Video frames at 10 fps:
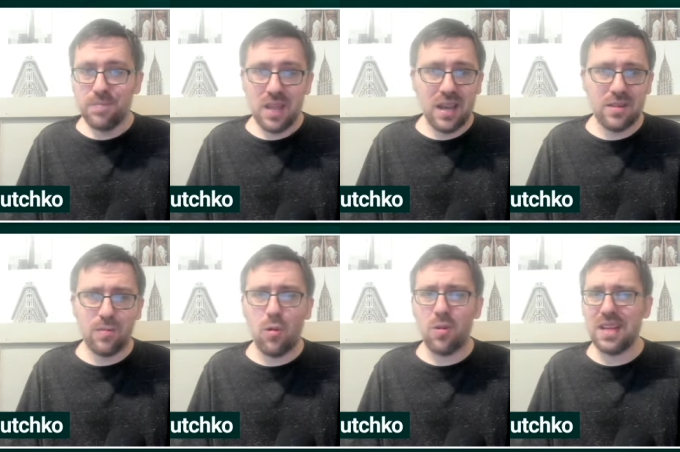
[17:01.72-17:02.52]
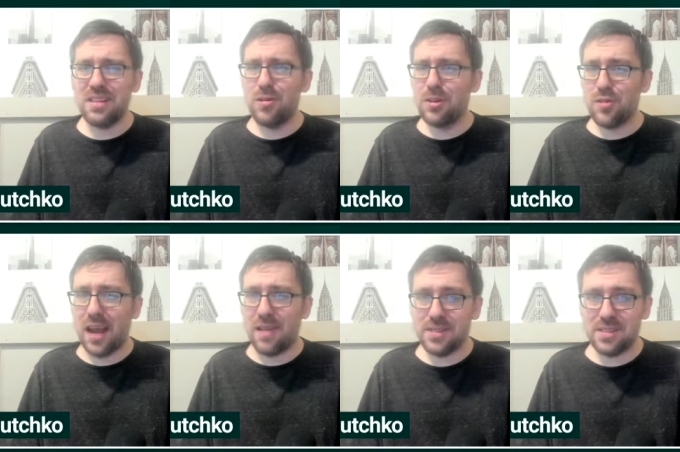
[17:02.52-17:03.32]
and of course, I know the
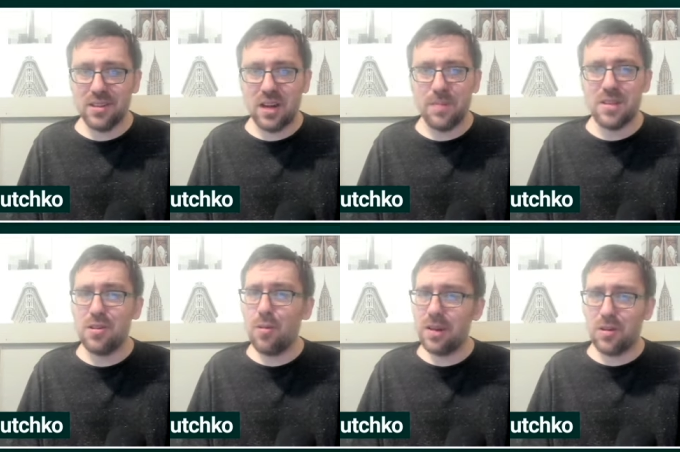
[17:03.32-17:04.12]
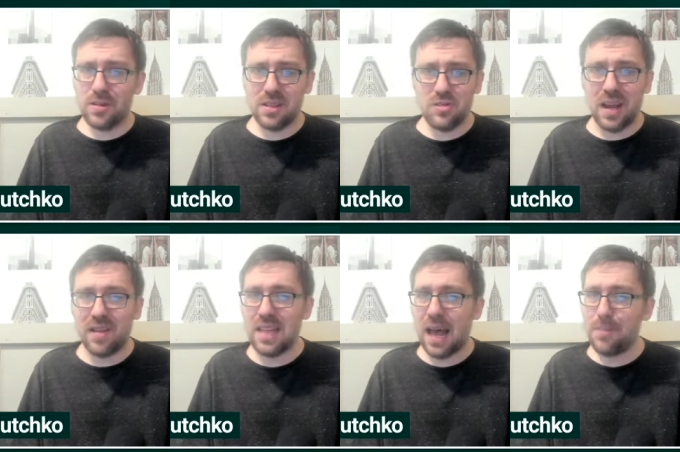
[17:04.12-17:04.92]
draft is still there, but you don't want to go into the
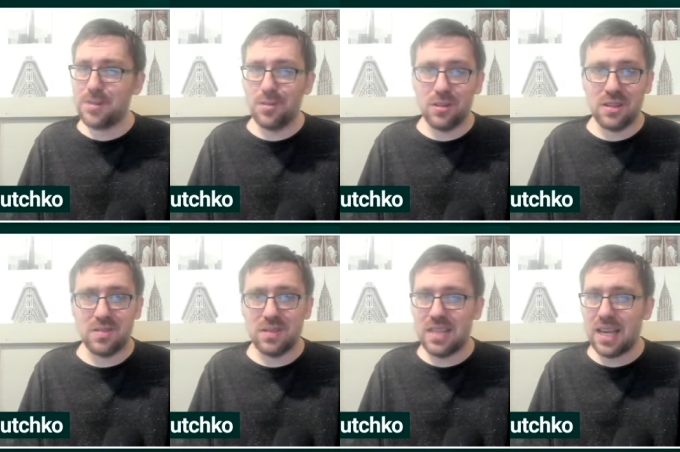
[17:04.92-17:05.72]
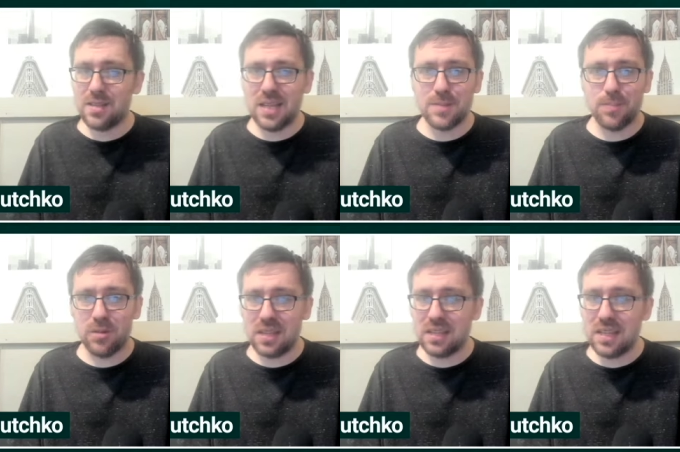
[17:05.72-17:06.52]
draft absolutely de-
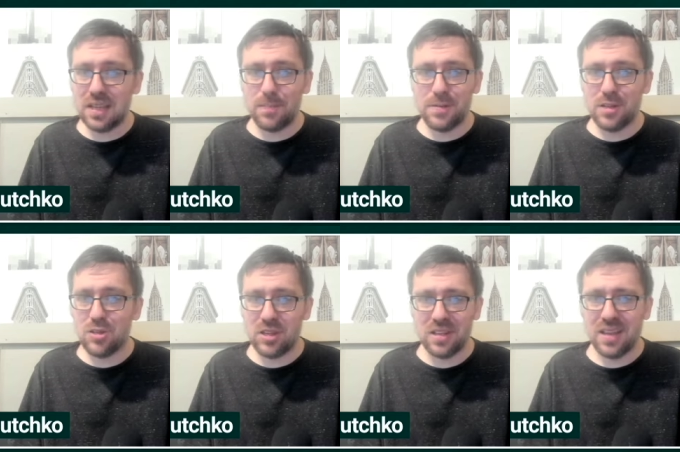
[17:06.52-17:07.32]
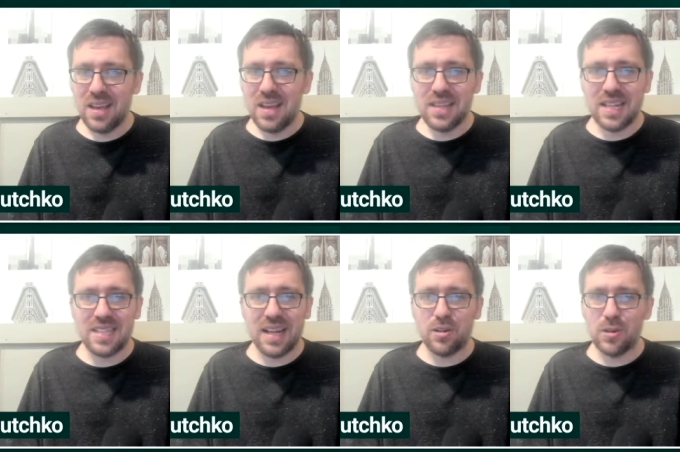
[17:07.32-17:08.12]
desperately needing a position. That's
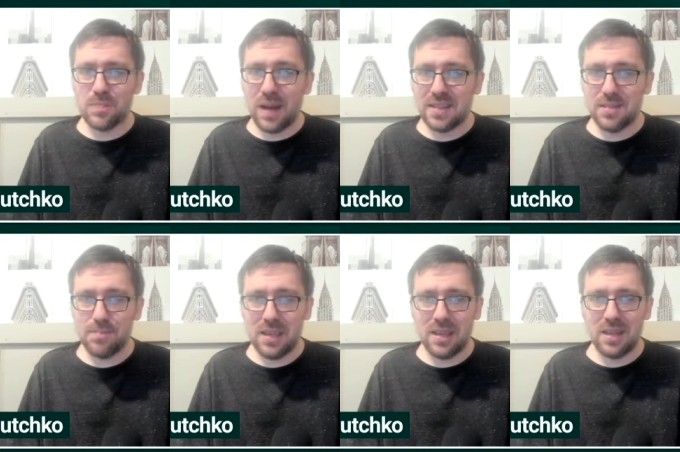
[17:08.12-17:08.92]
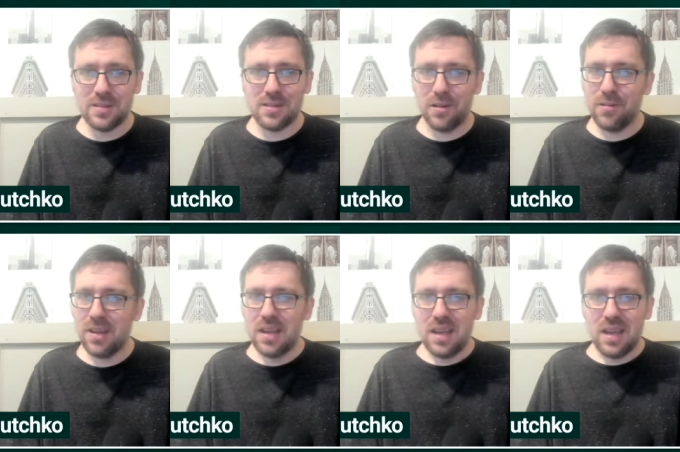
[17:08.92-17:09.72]
not a good spot to be in. So
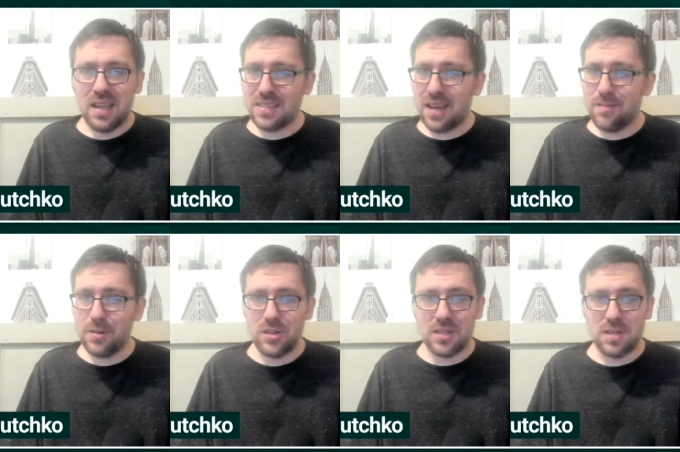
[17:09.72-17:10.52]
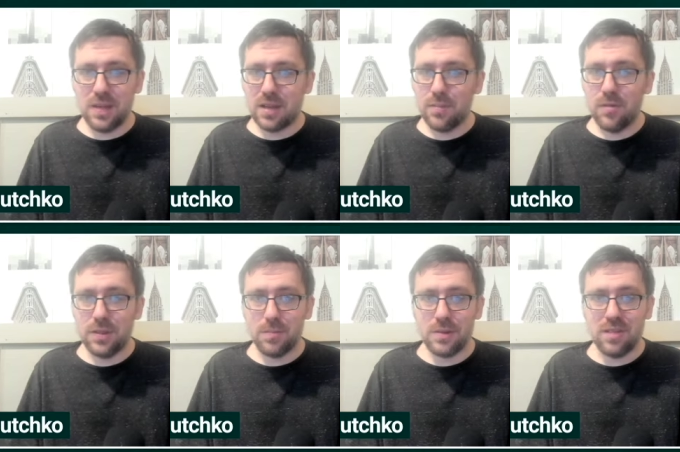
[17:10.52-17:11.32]
it's time for the Jets to make a move at
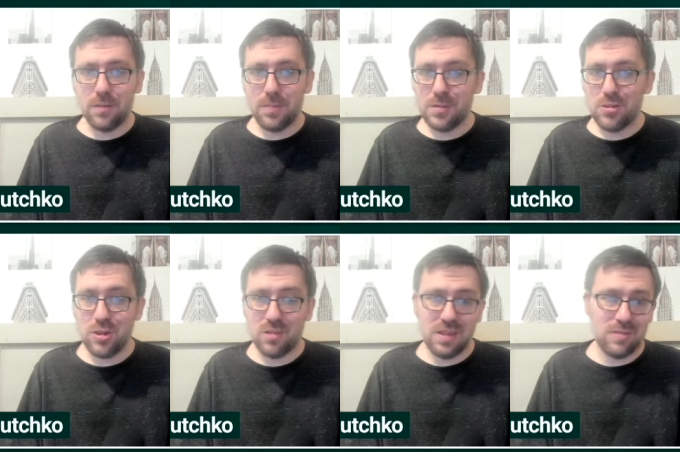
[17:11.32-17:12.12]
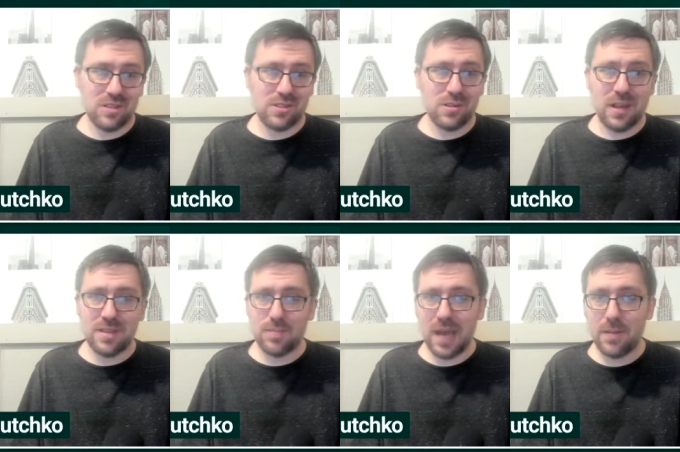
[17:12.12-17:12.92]
the receiver position. They've just cleared out
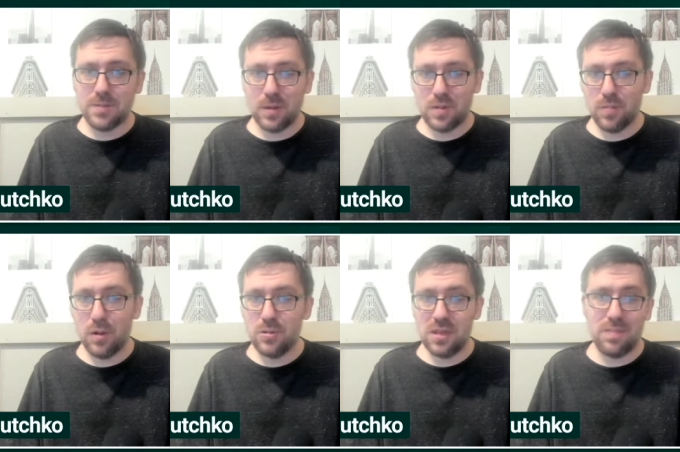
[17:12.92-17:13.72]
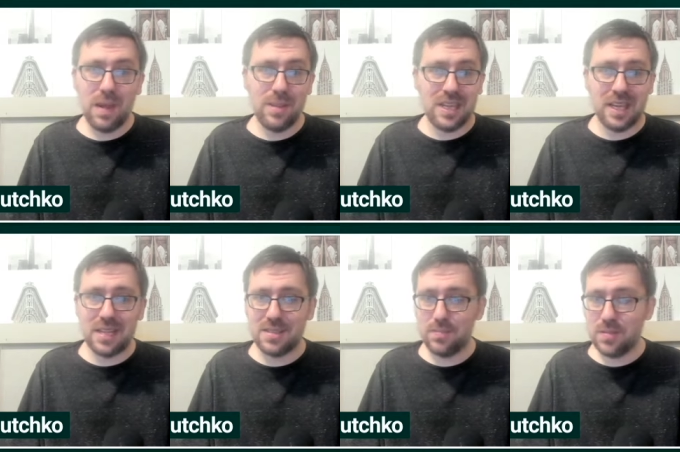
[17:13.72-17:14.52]
some cap space with Mosley. Maybe they can get
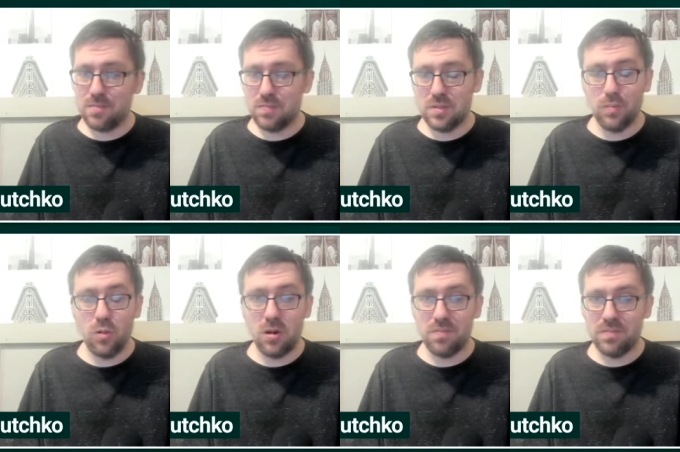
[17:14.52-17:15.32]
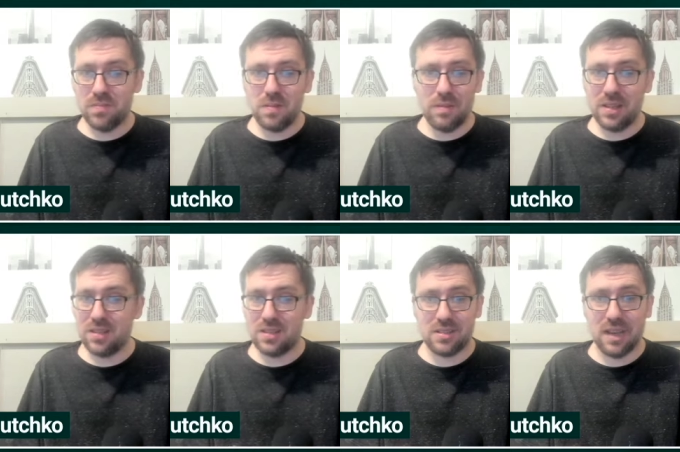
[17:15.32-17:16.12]
some some more. Maybe
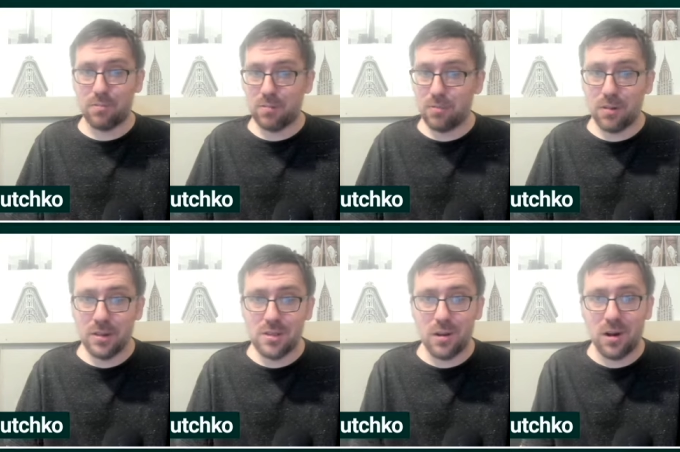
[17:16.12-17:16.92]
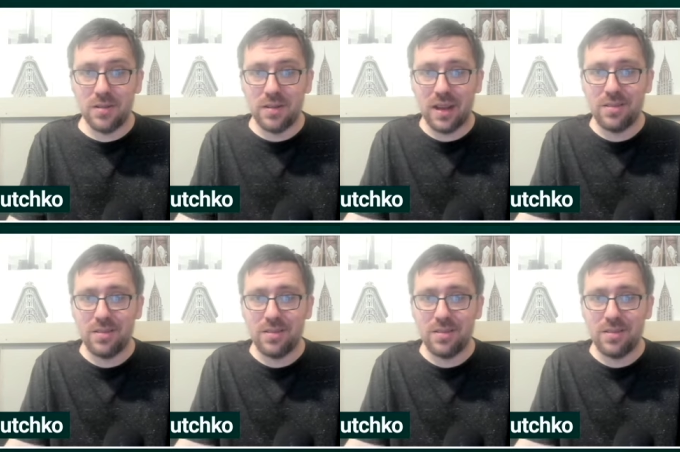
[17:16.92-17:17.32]
they get get rid of Lazard, not